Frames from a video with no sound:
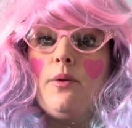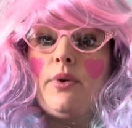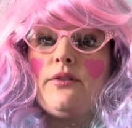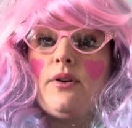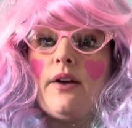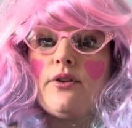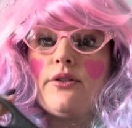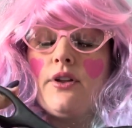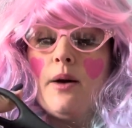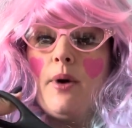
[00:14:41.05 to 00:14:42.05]
But if you have your
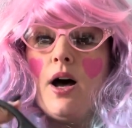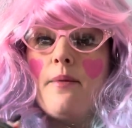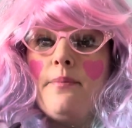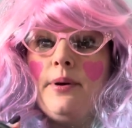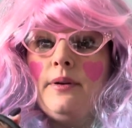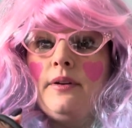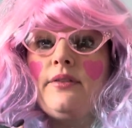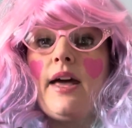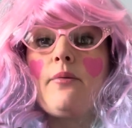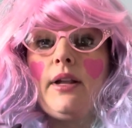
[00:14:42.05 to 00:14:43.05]
thumb up,
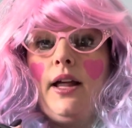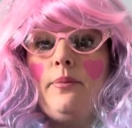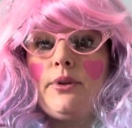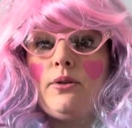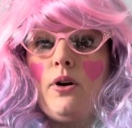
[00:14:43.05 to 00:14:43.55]
that will help you.